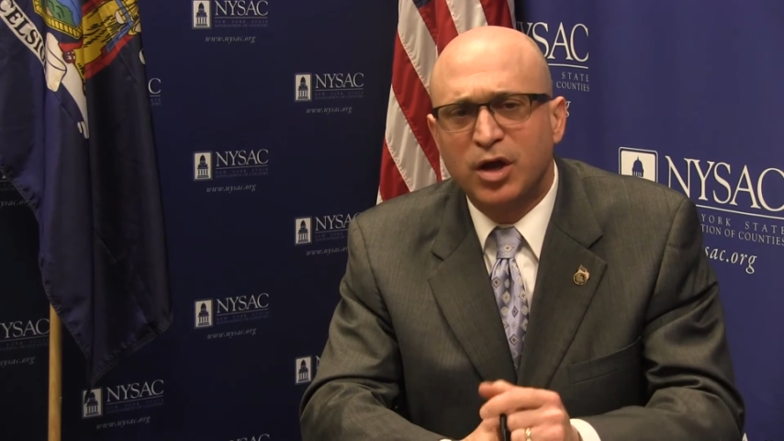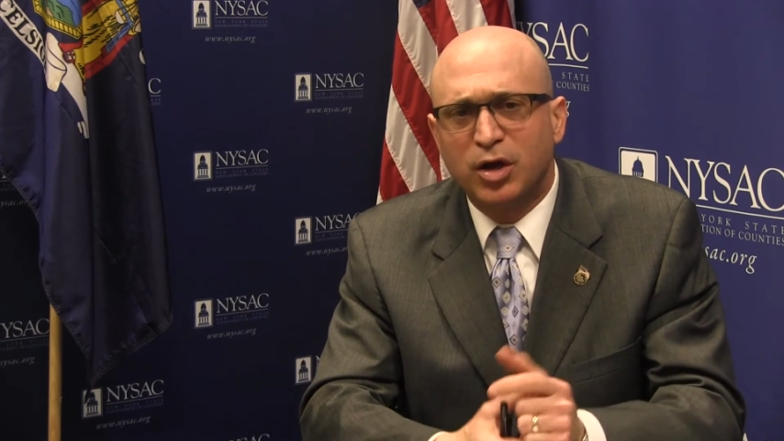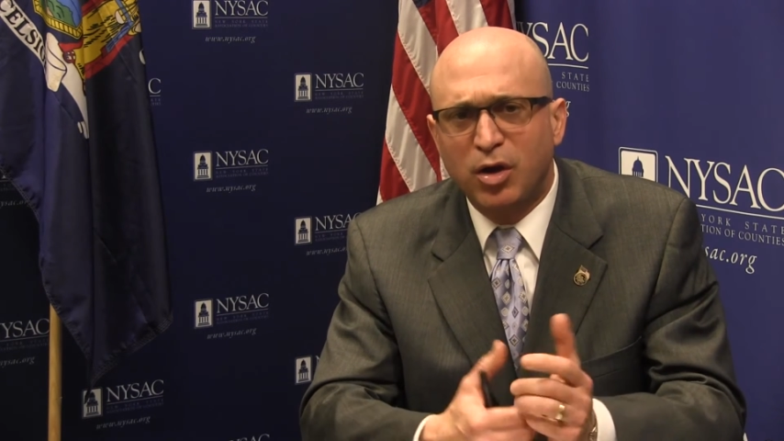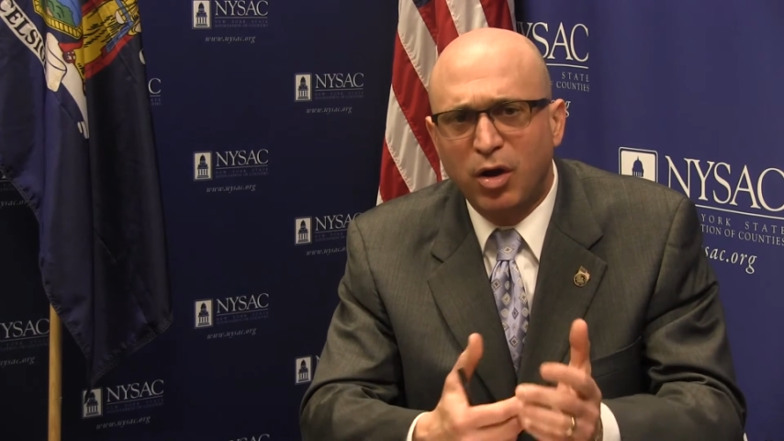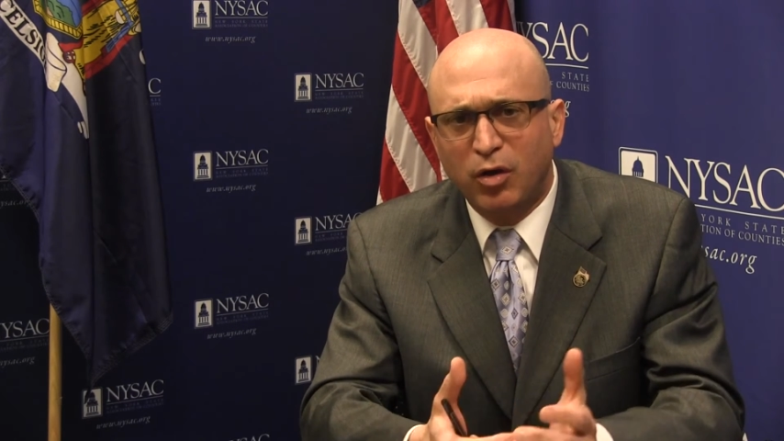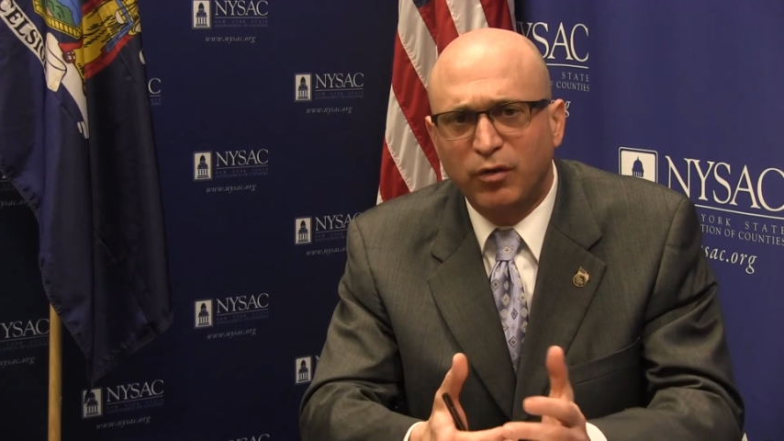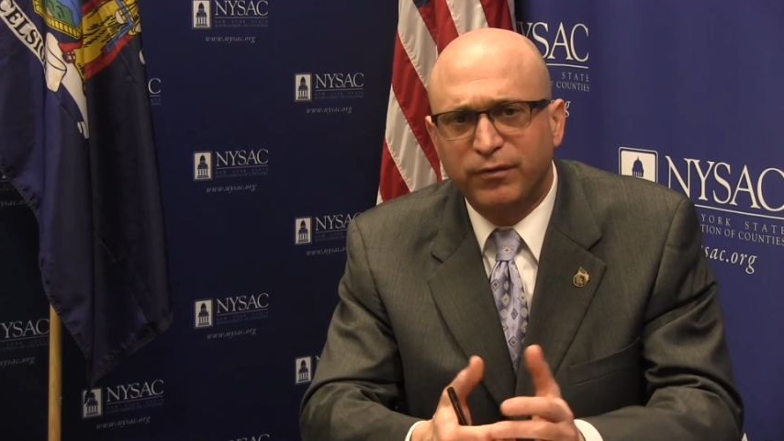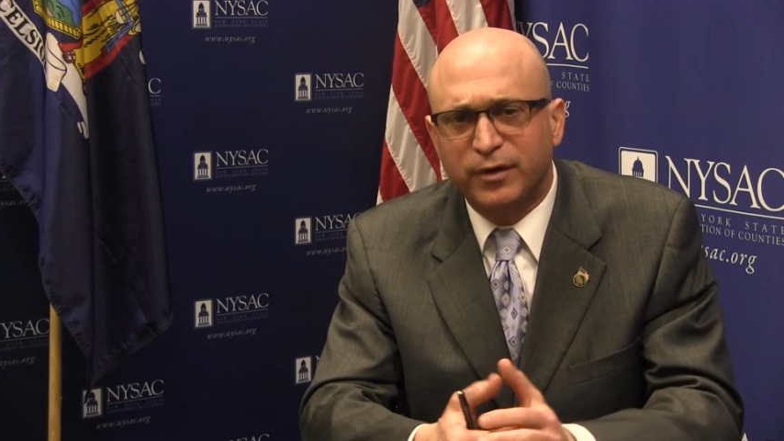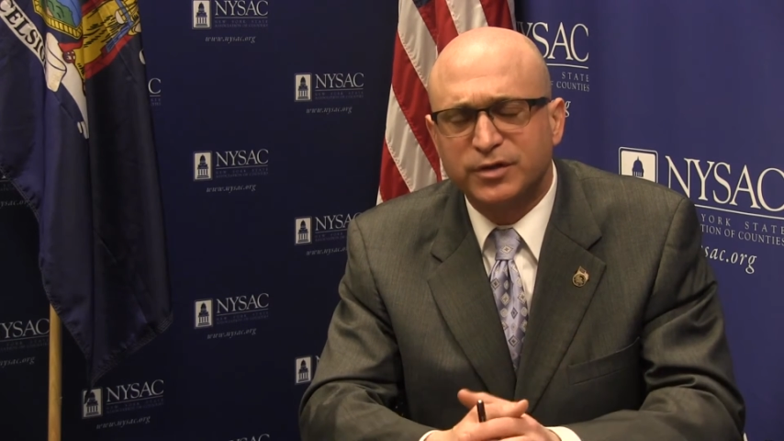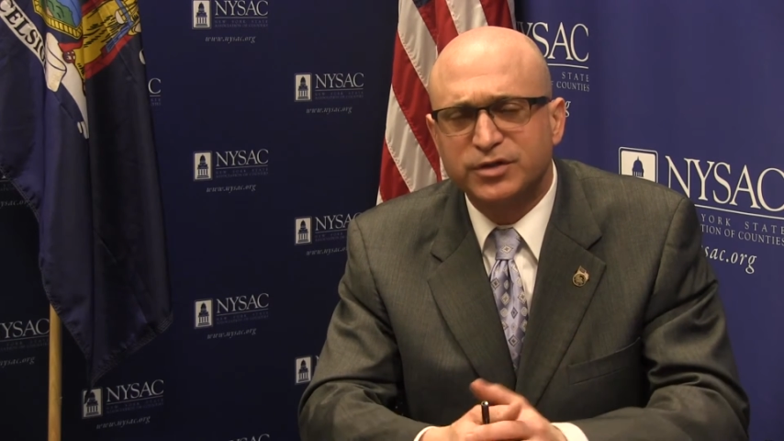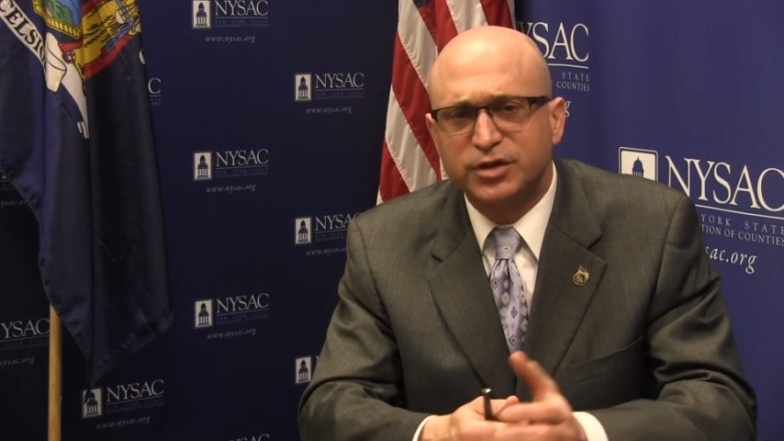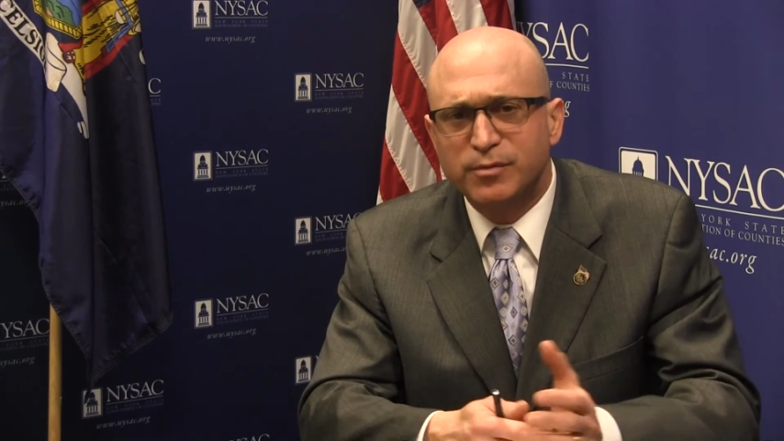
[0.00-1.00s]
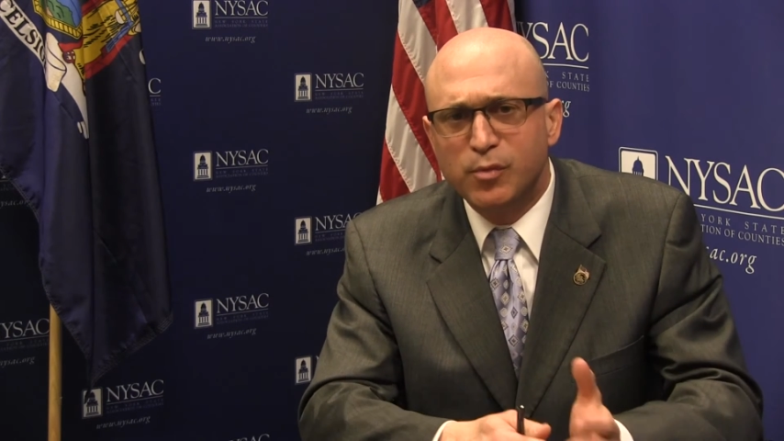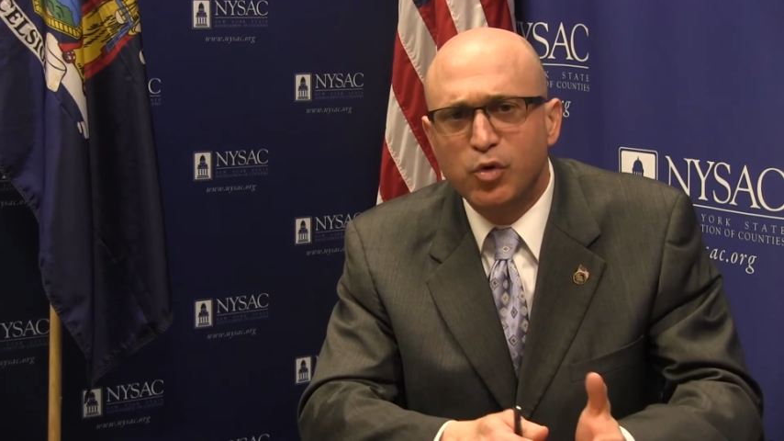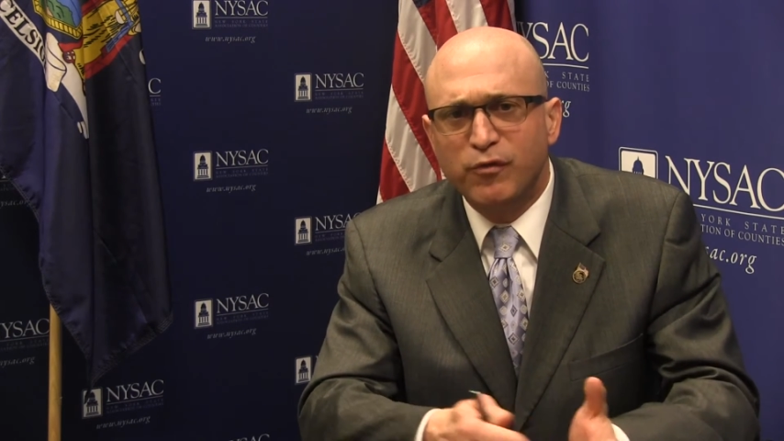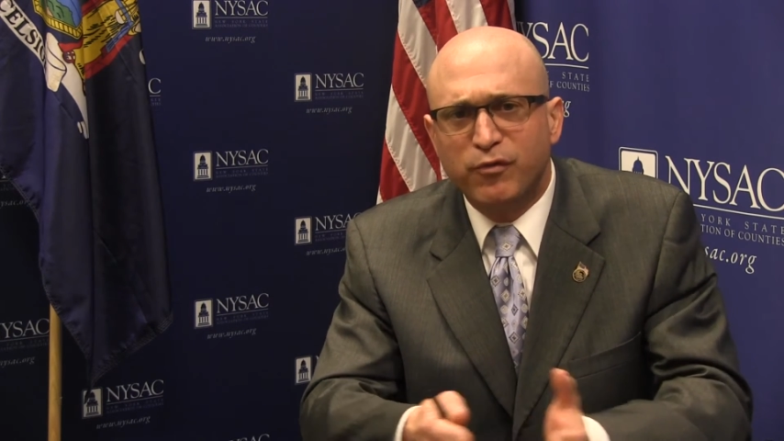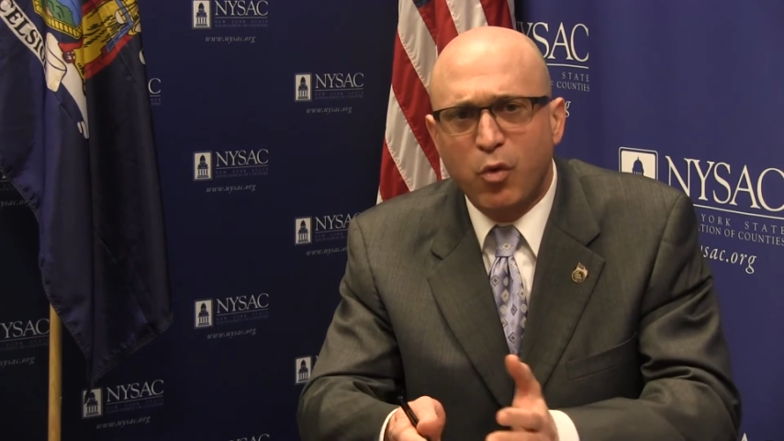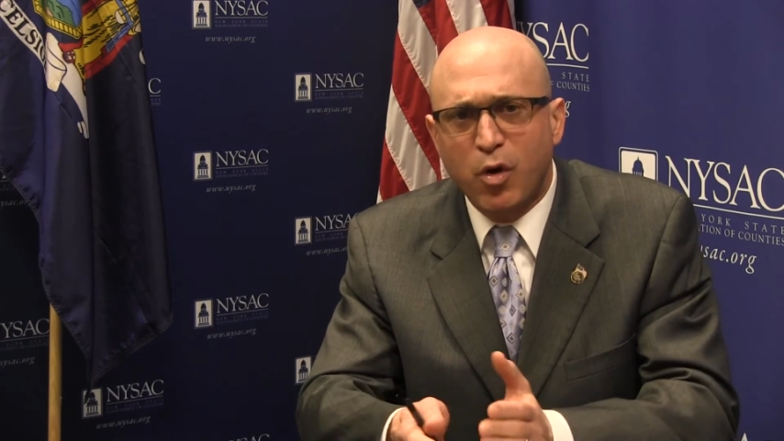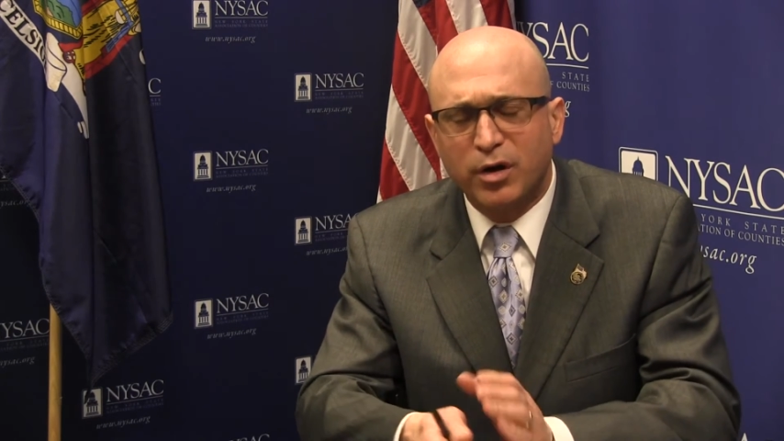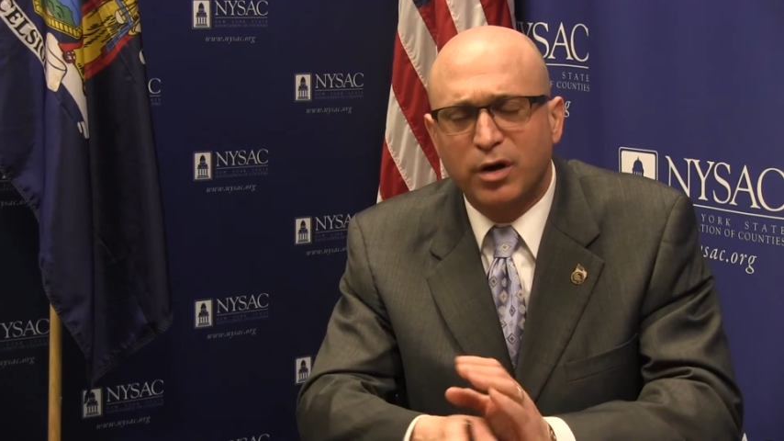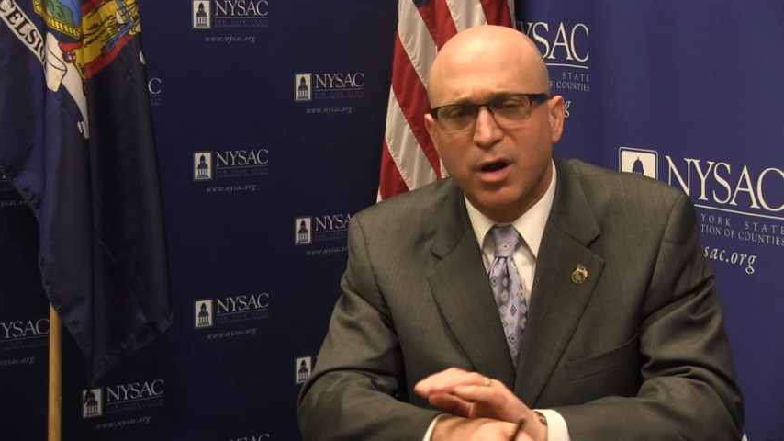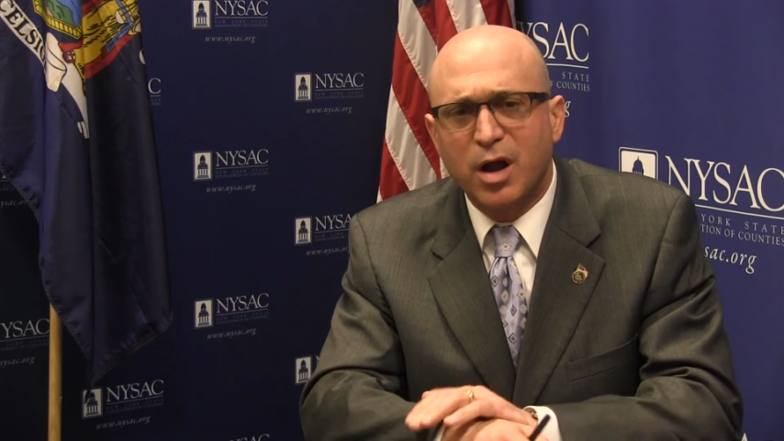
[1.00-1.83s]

culverts to move water